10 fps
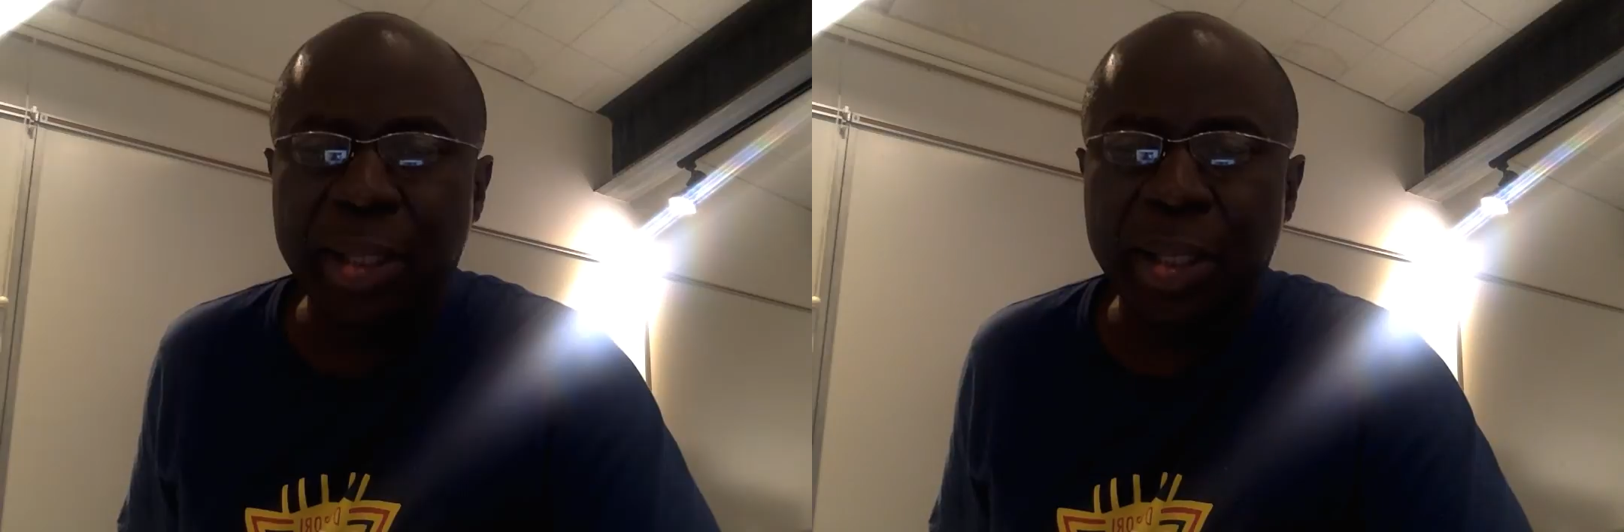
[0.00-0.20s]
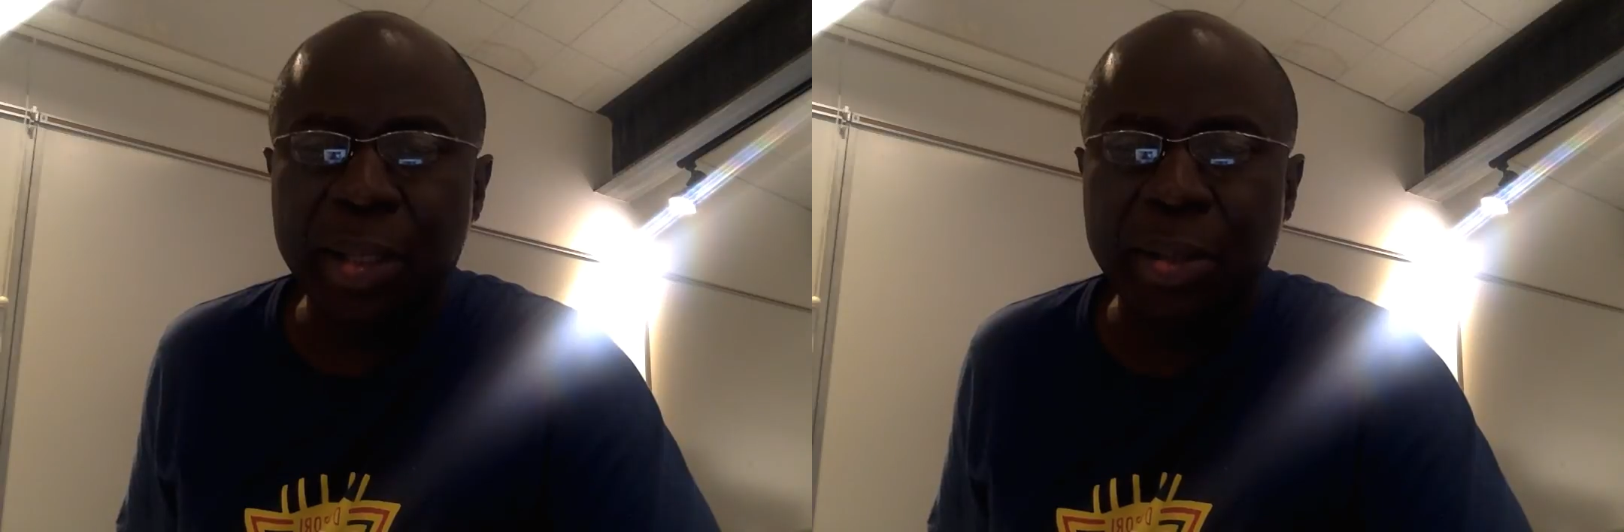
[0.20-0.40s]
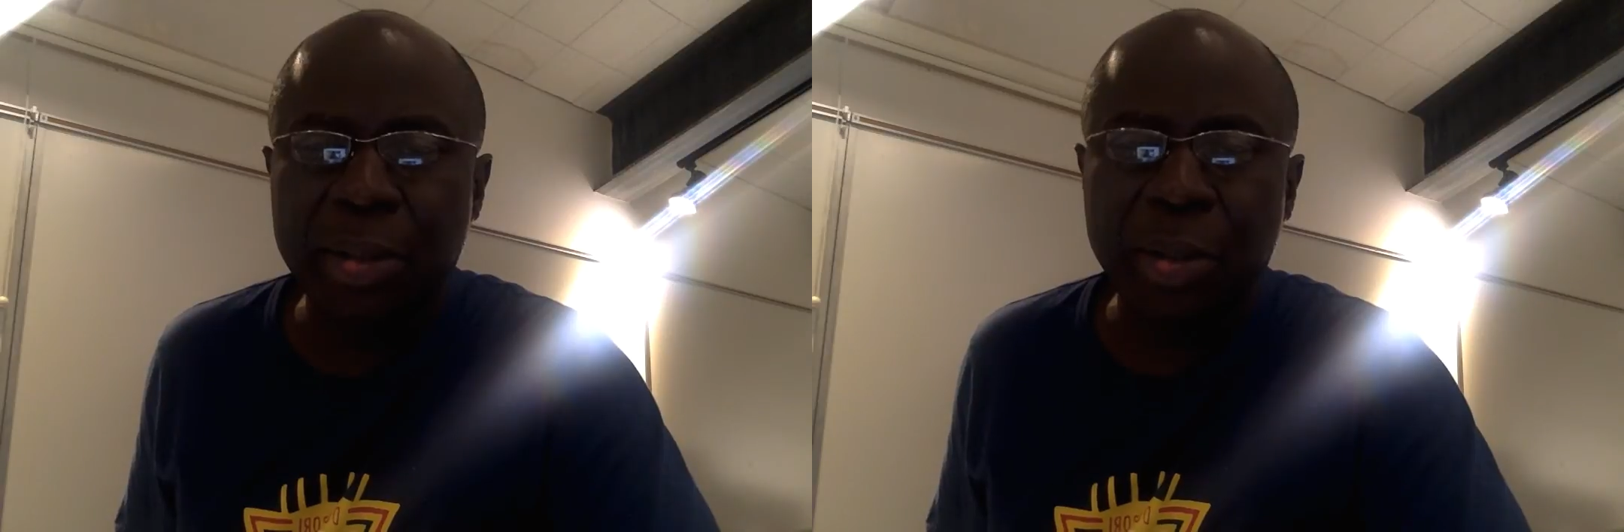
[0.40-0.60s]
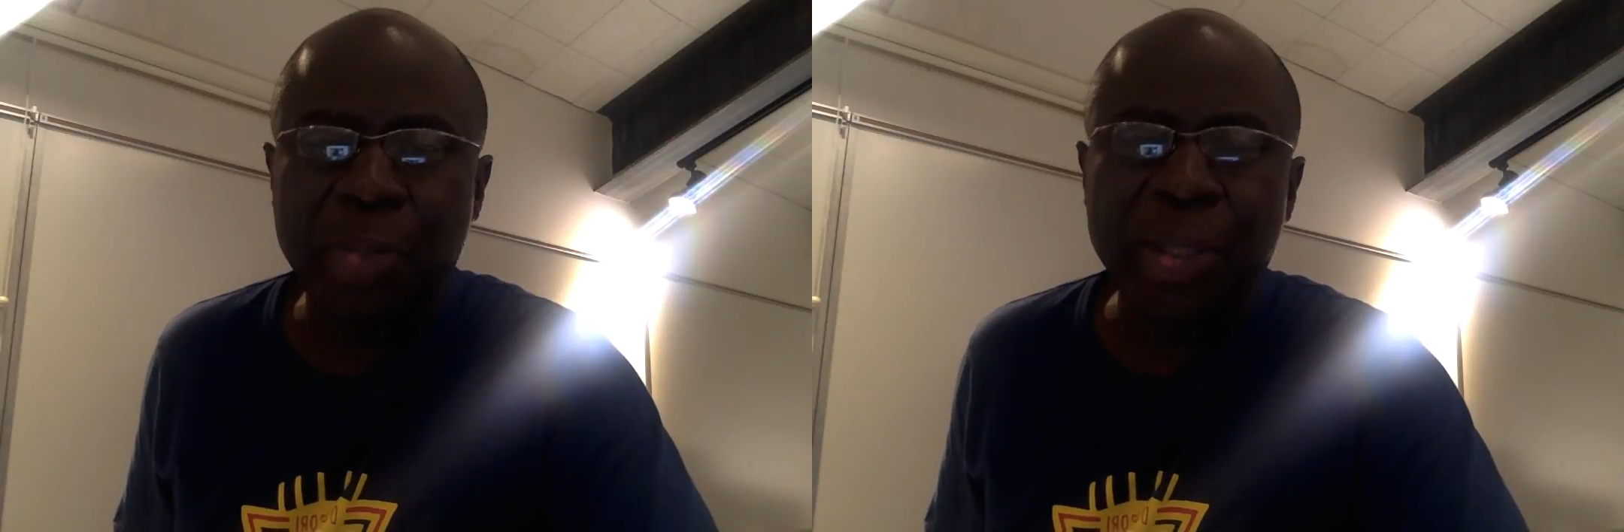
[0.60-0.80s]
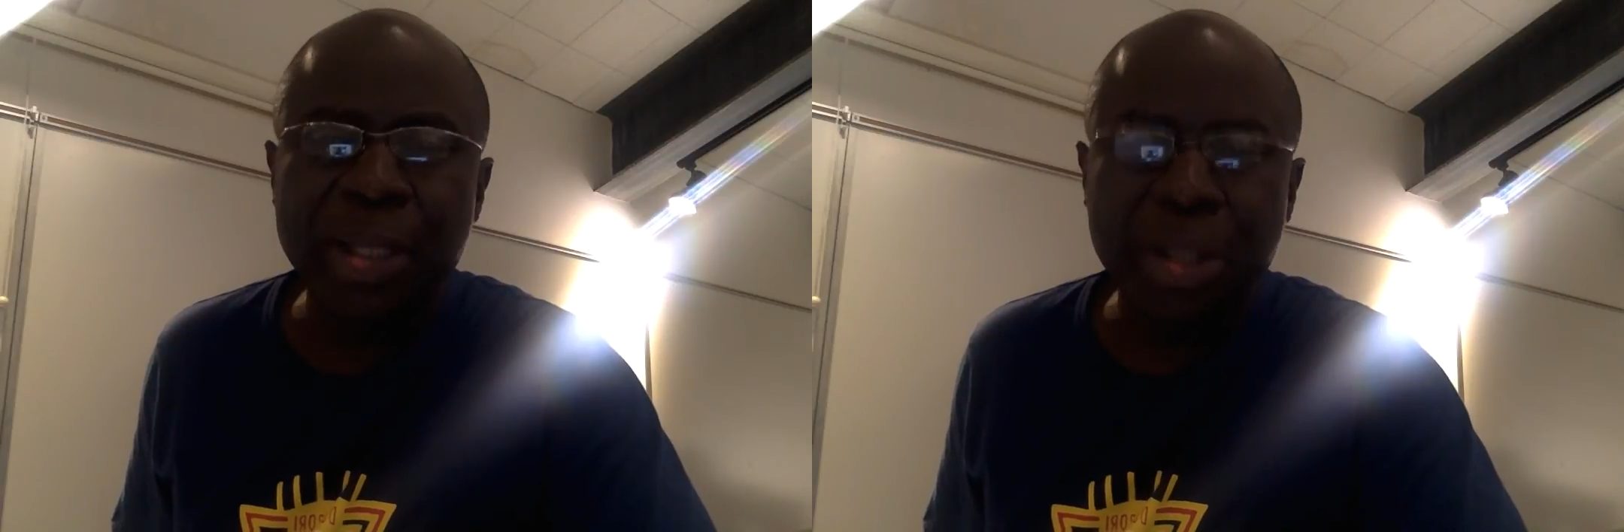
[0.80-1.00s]
and so
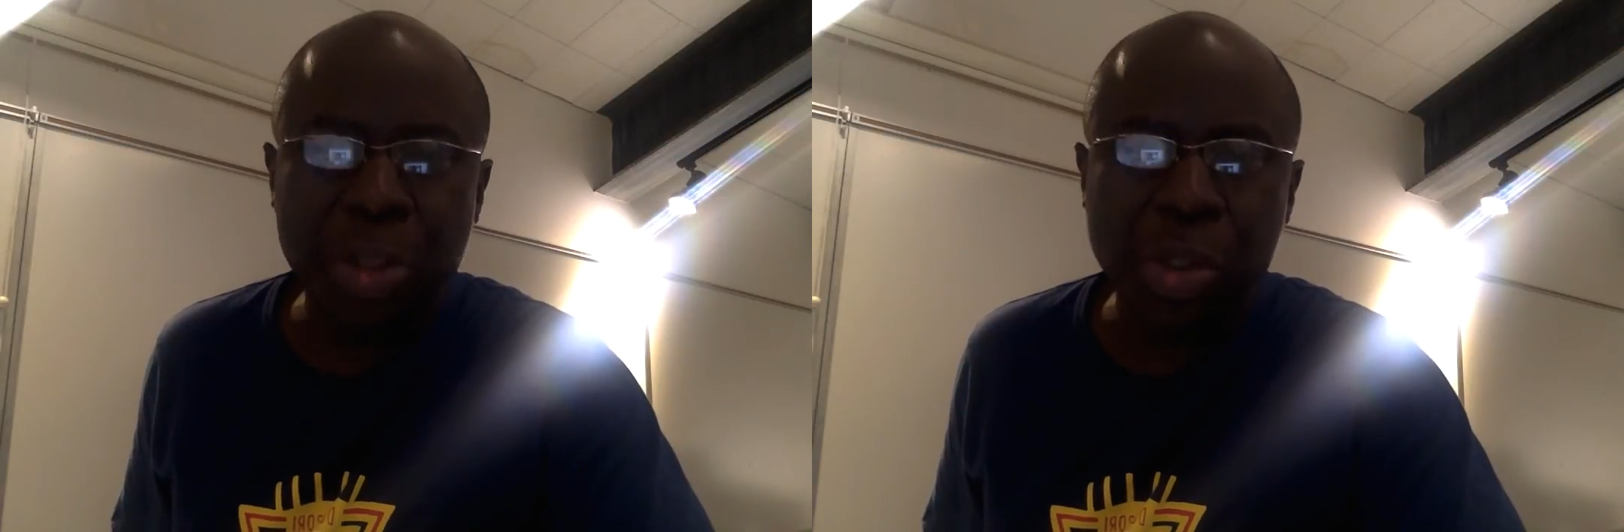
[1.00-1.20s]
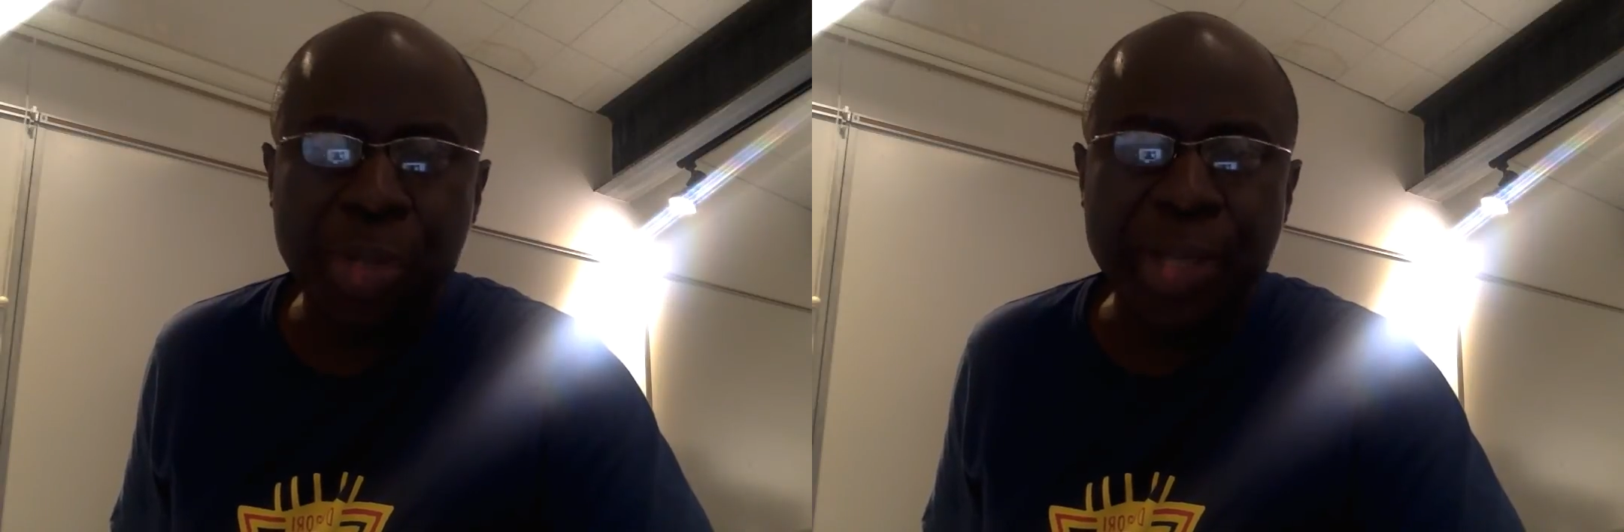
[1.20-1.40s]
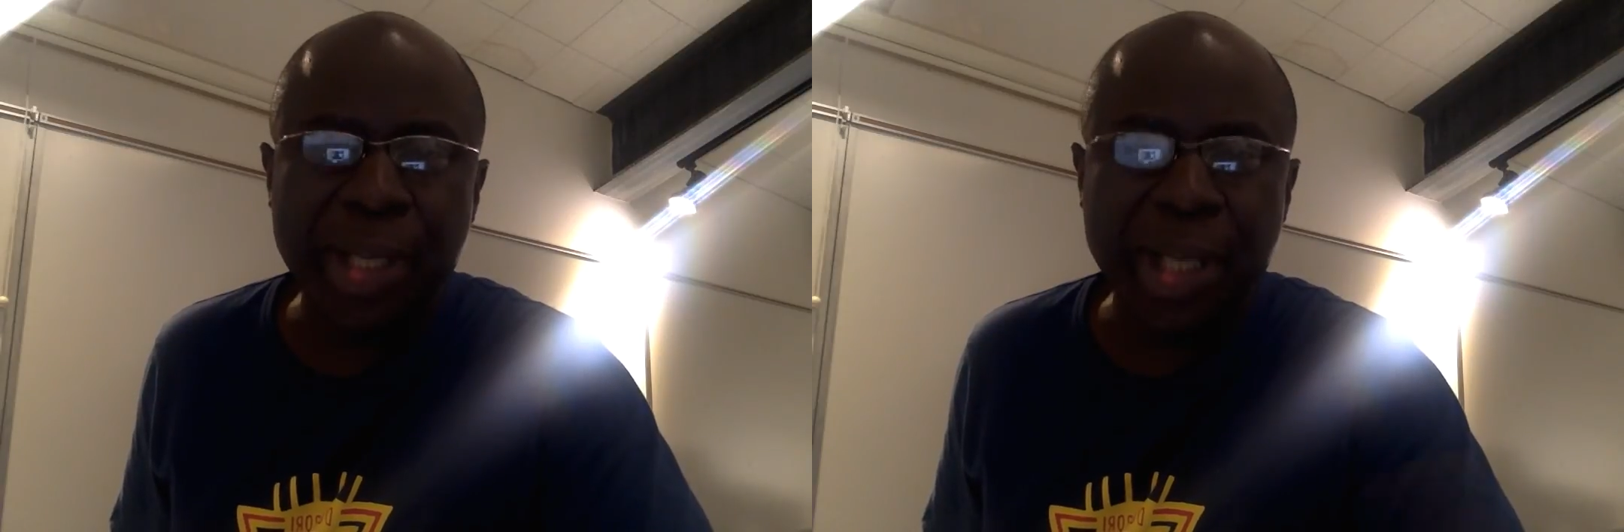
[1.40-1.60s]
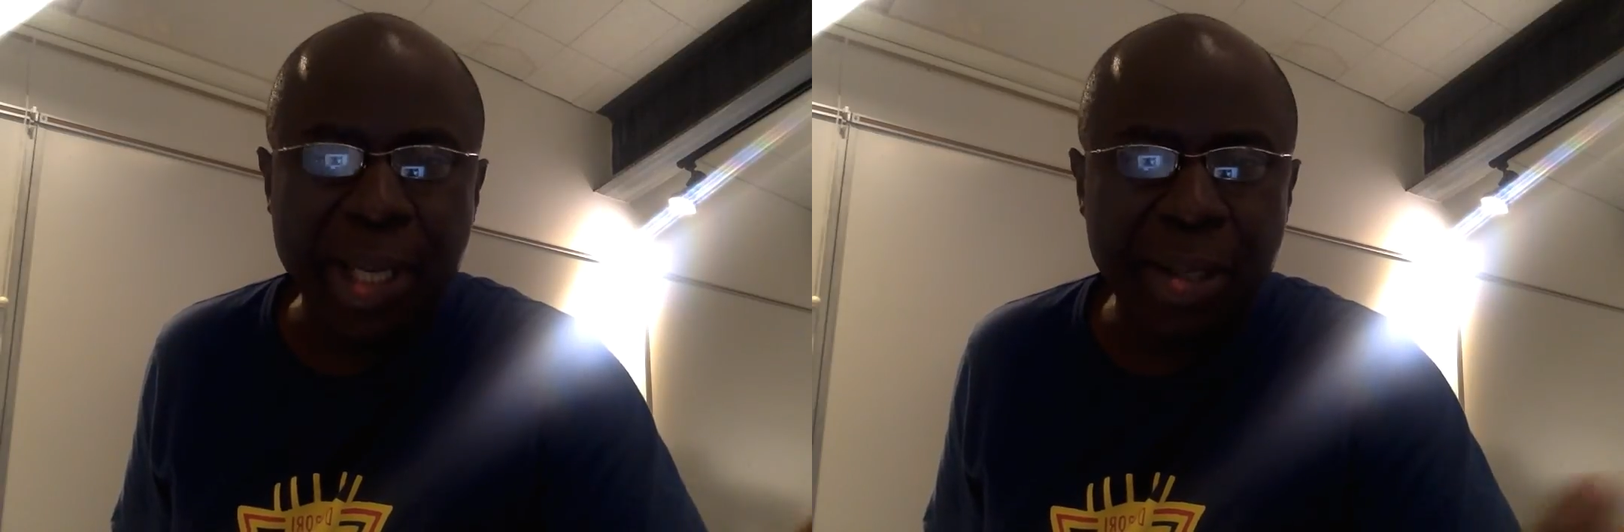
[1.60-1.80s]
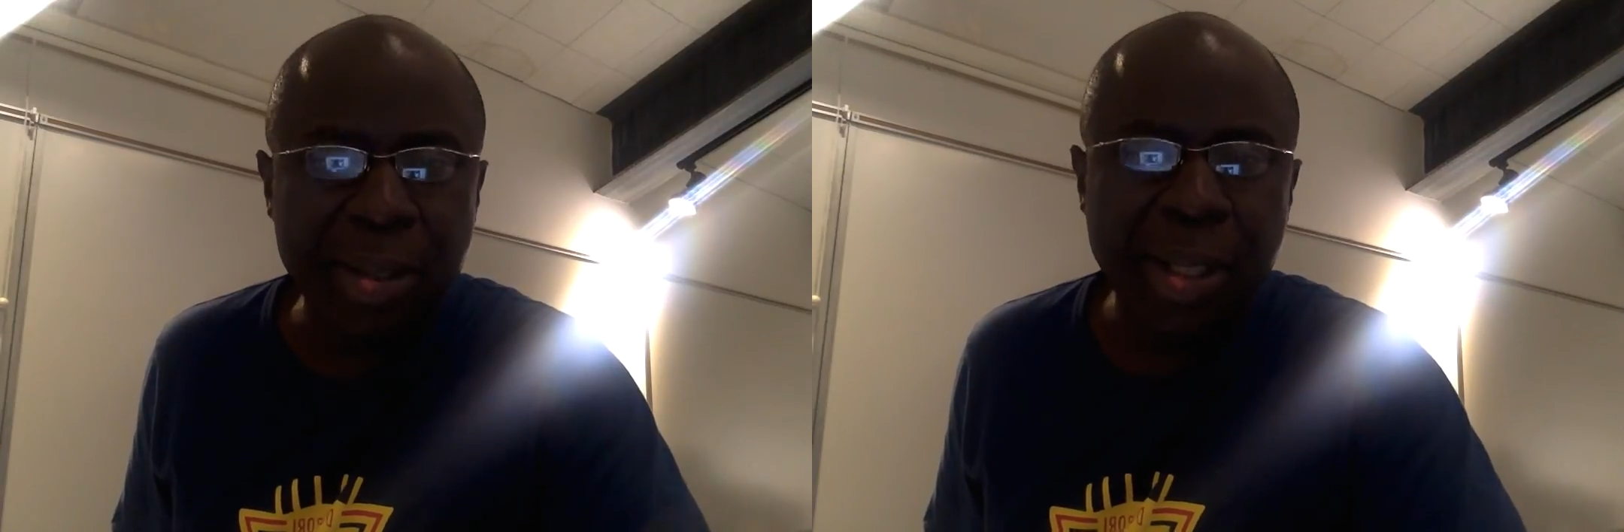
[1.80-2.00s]
please join me
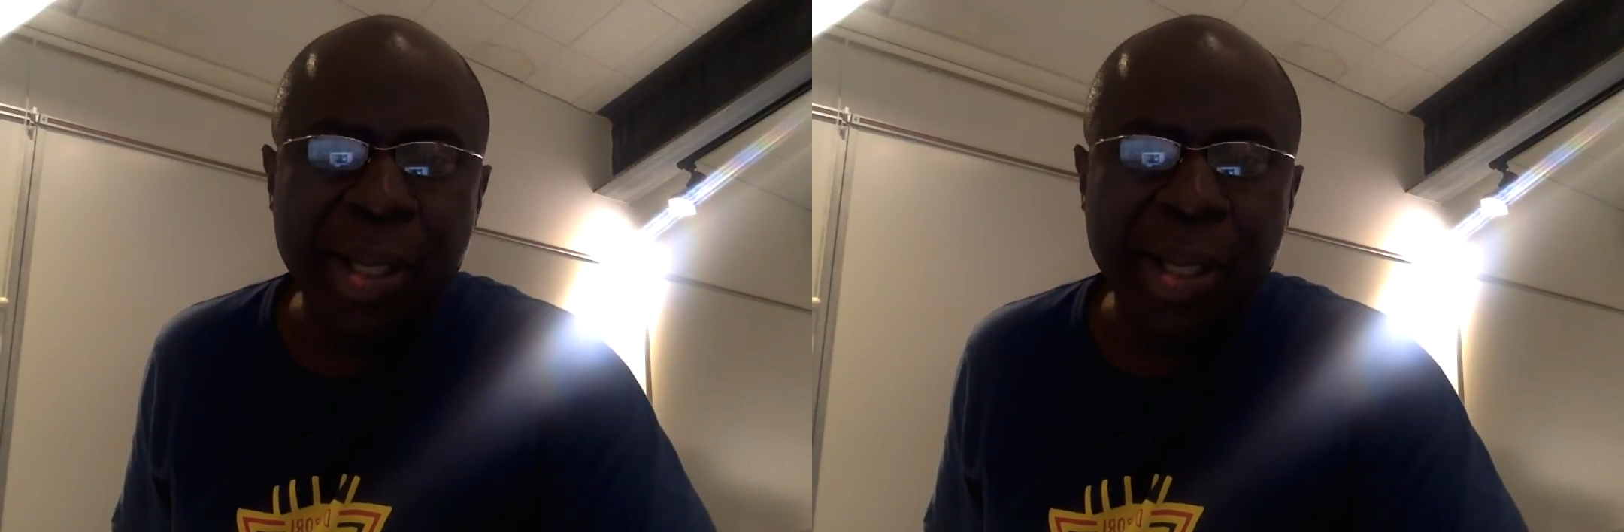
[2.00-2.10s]
again